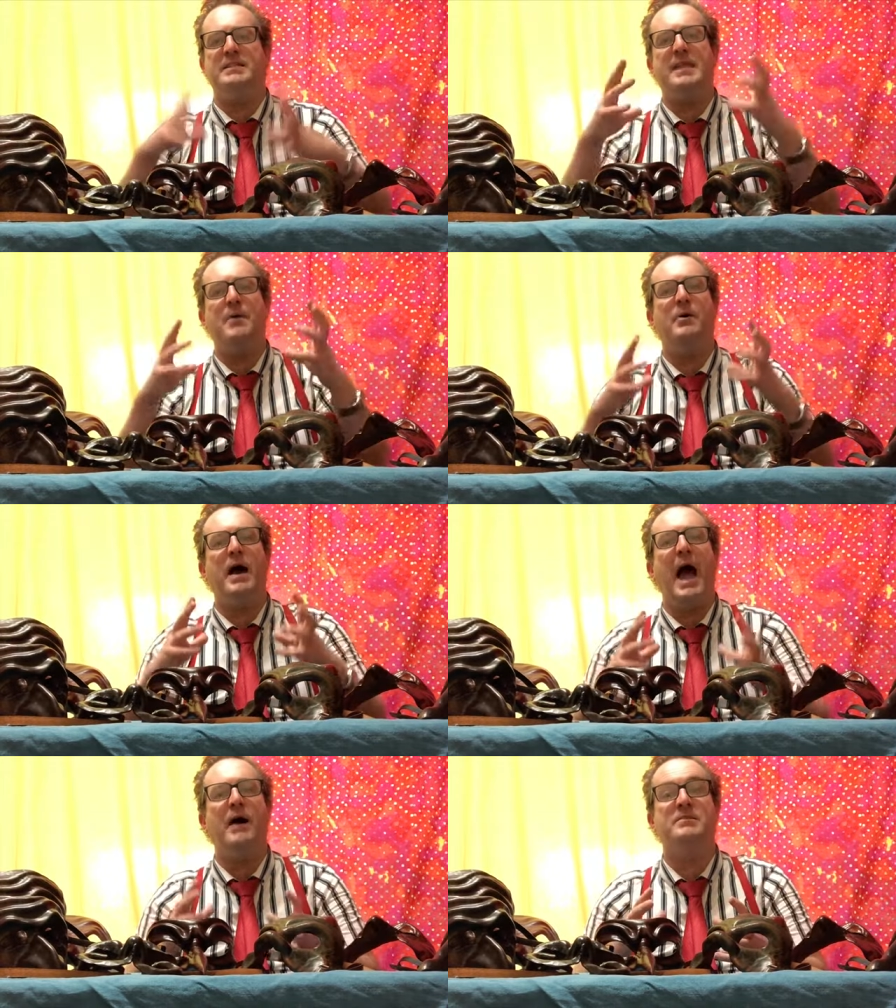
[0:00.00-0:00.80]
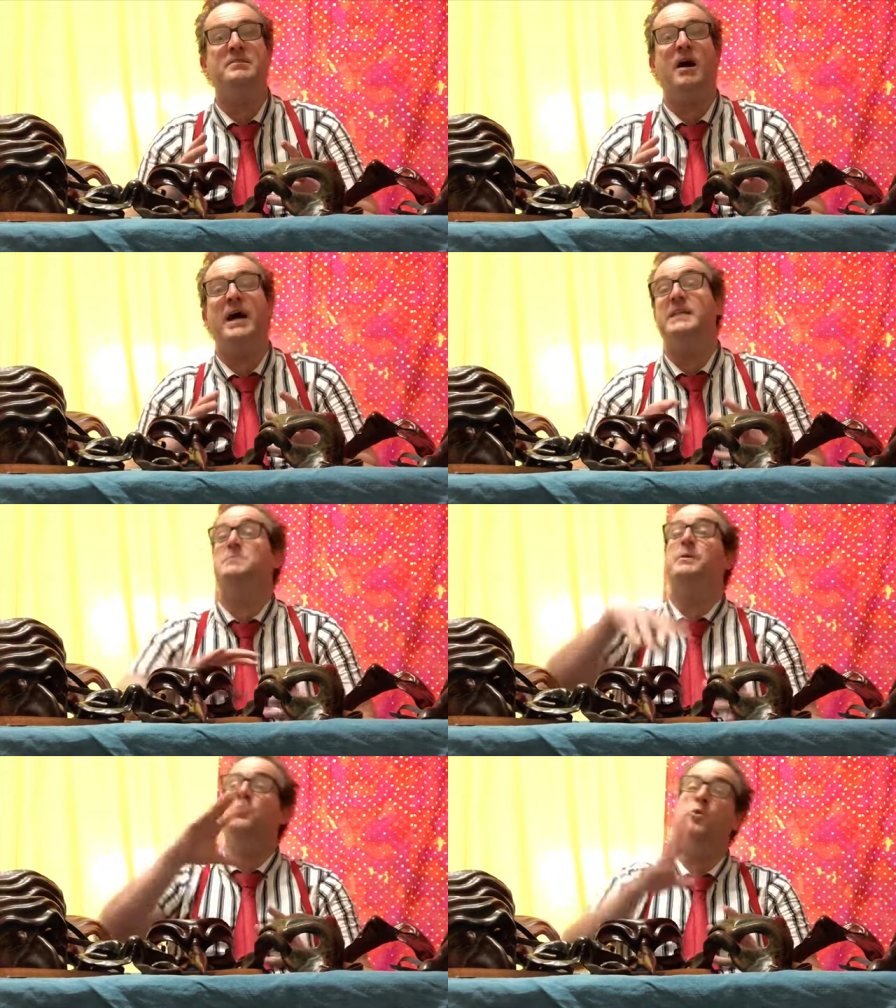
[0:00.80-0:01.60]
They were outsiders,
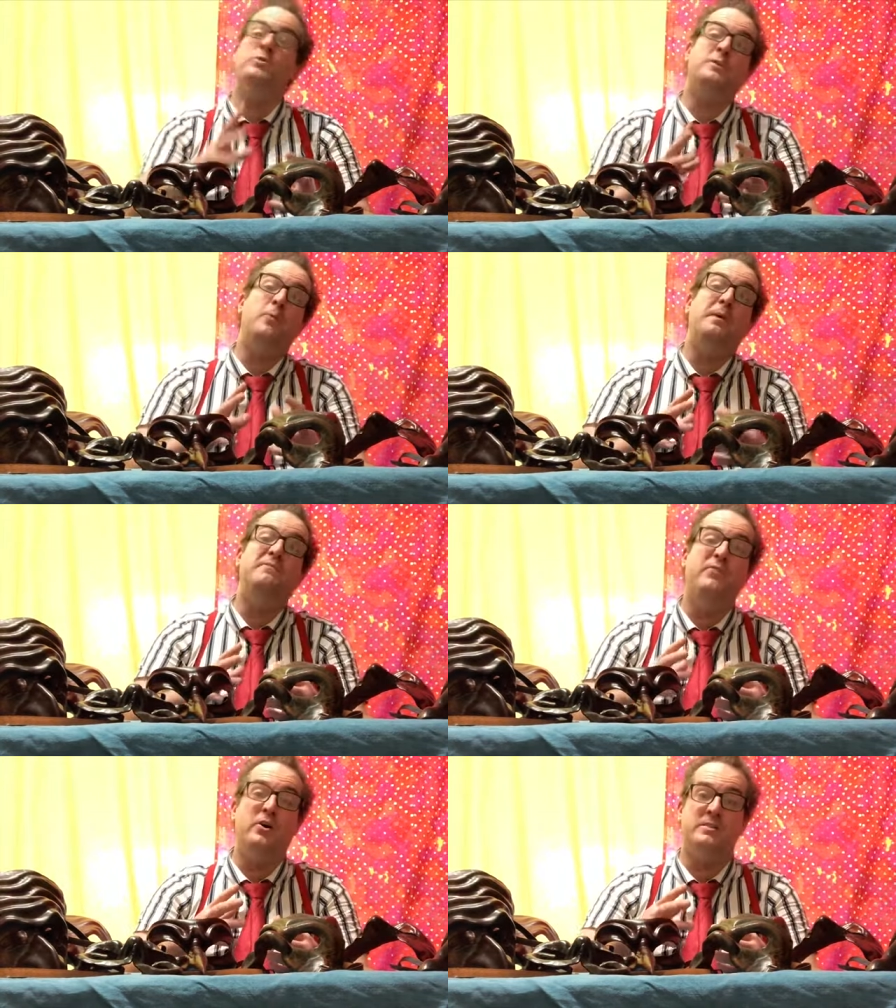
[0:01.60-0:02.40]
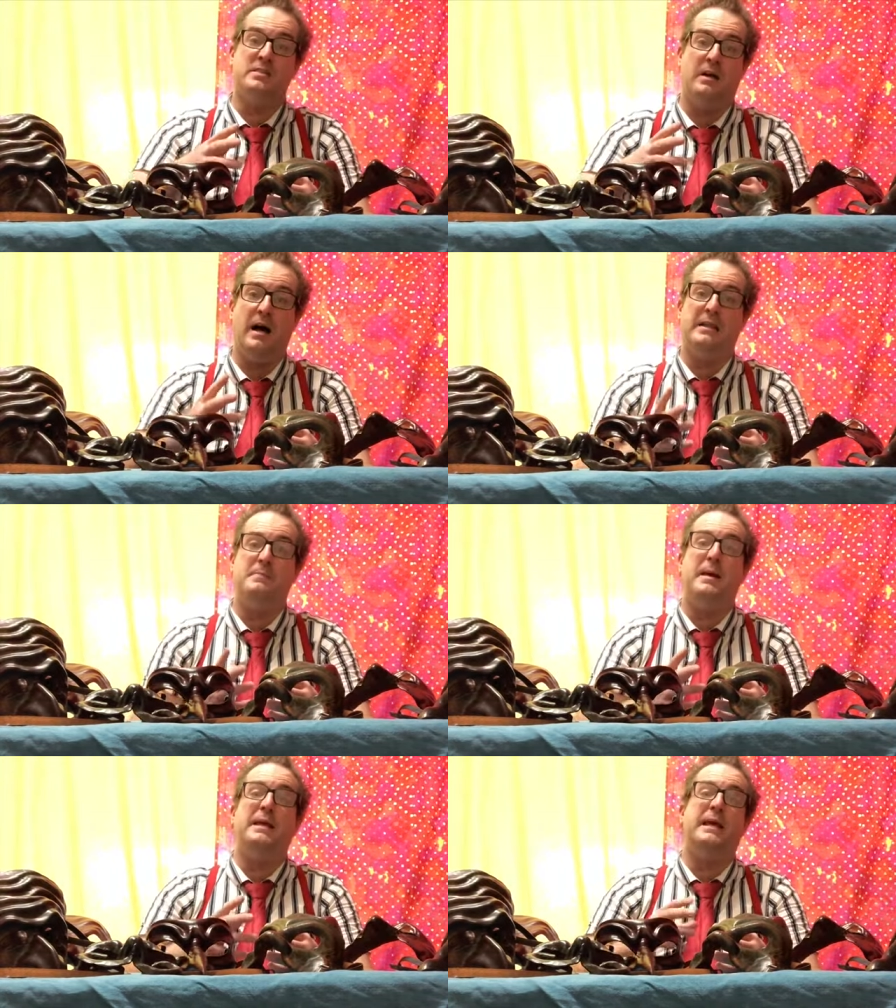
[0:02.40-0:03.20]
but could also be versatile in
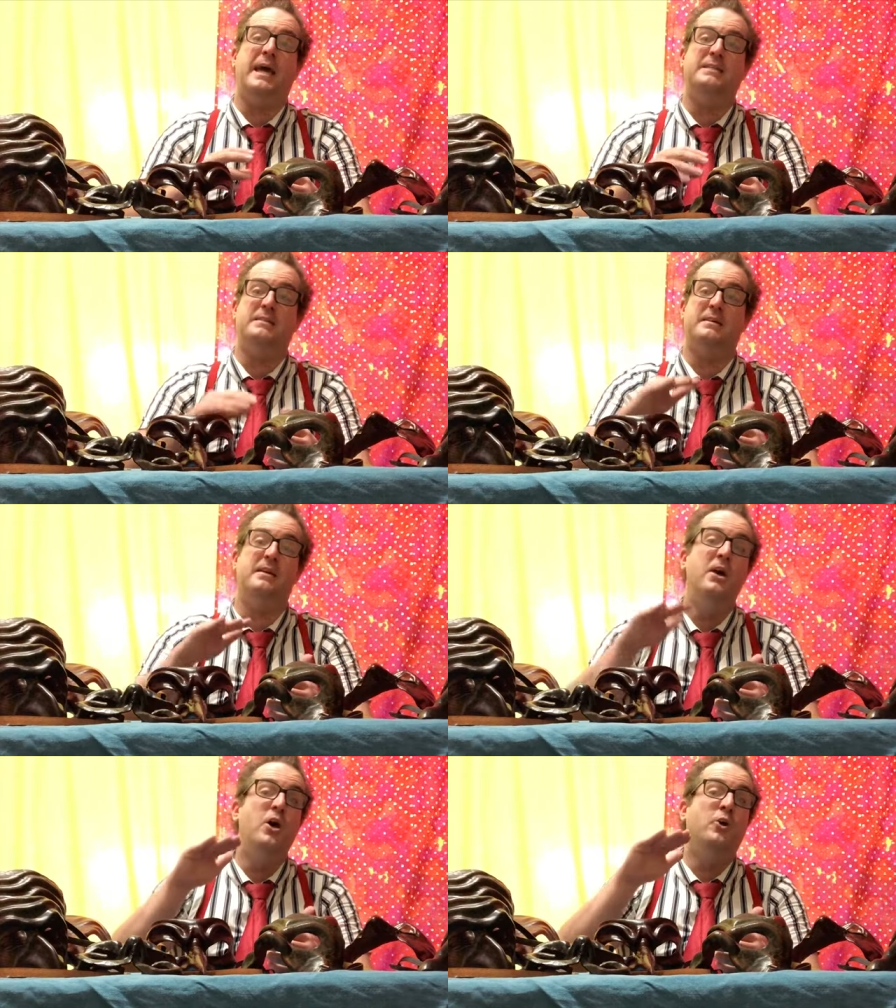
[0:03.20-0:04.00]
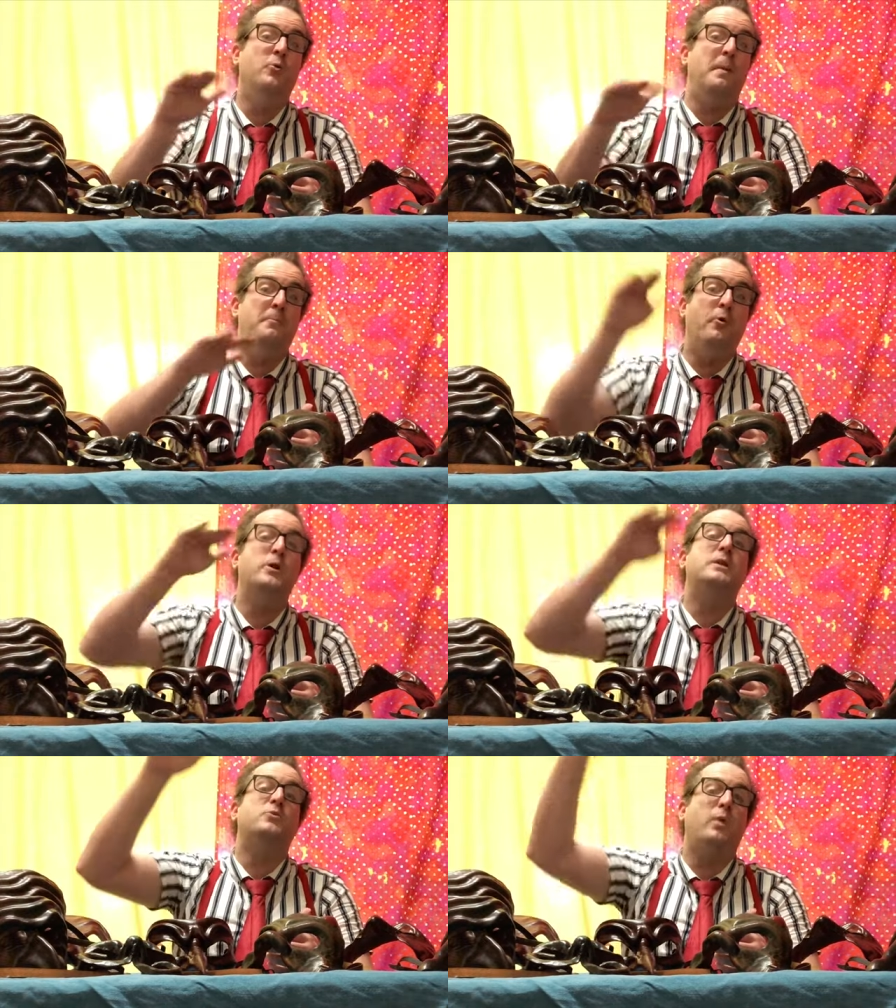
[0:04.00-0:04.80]
many cases and could be put
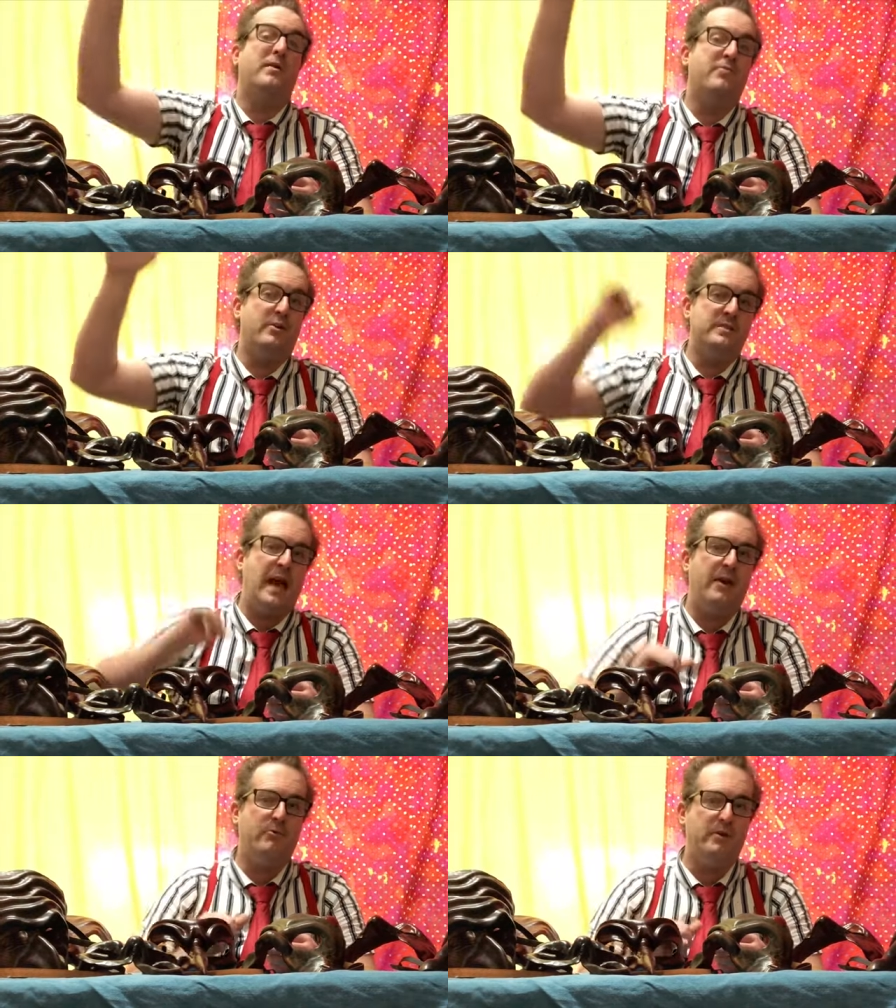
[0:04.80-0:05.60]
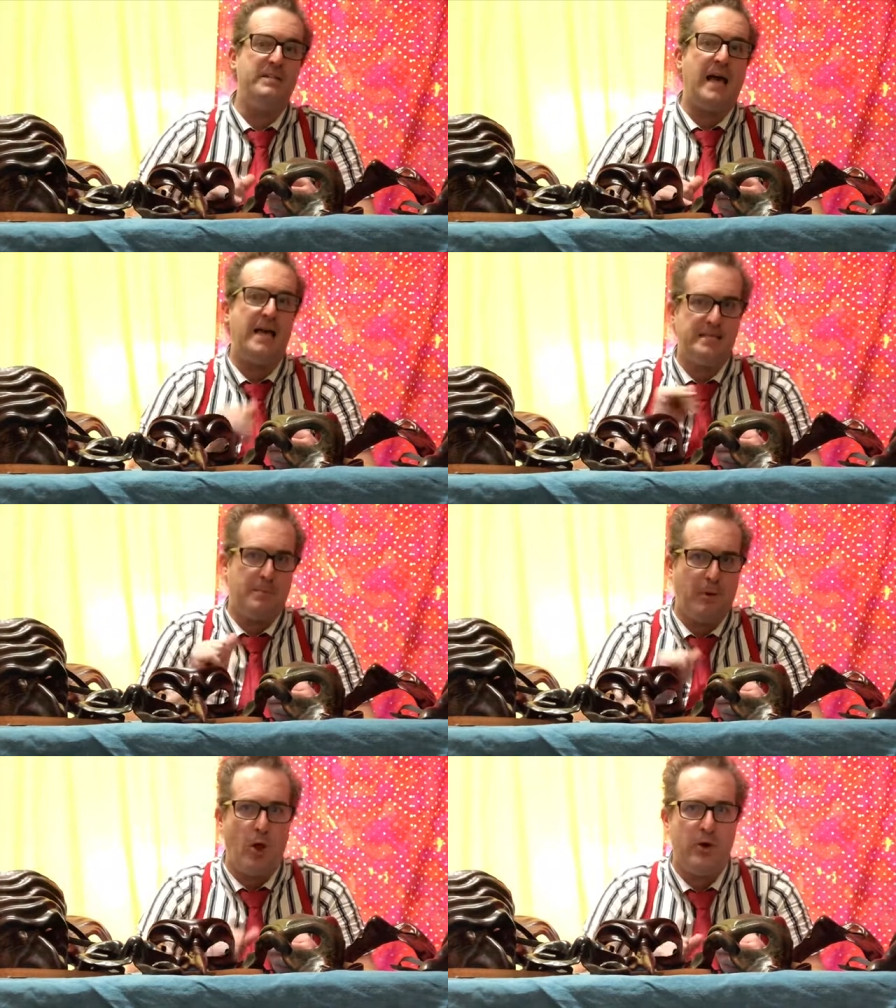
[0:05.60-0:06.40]
into one of those categories as the
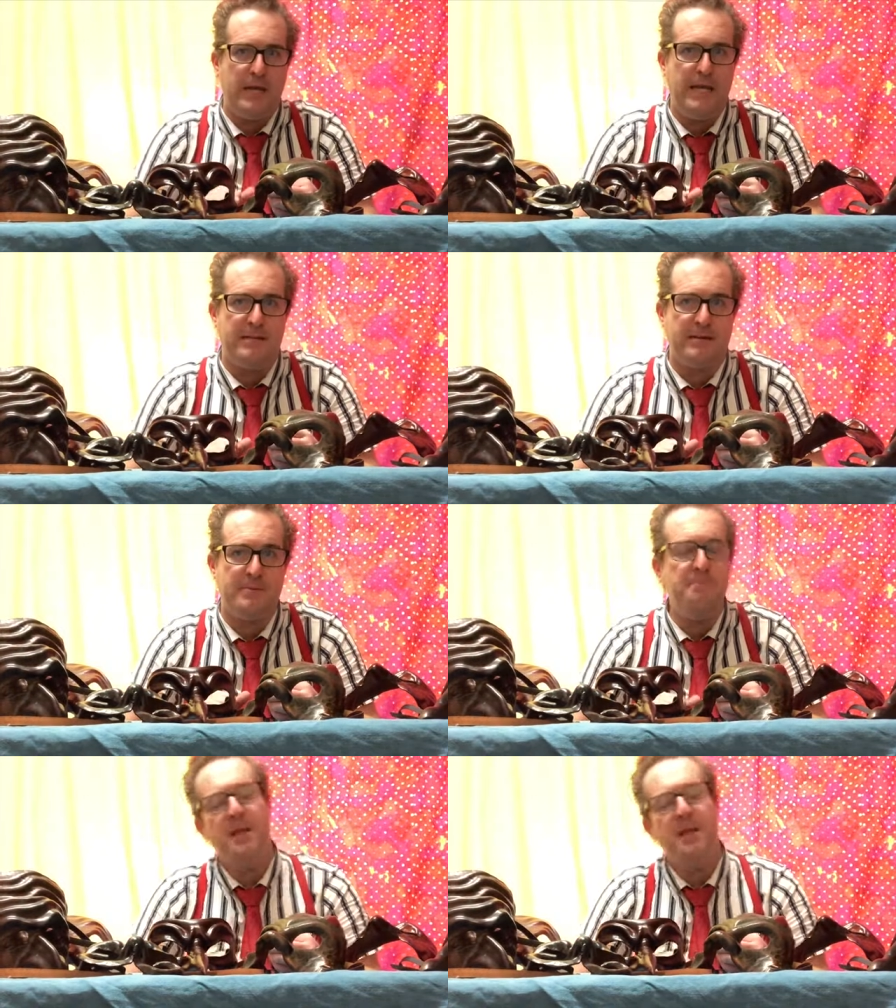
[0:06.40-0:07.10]
plot needed.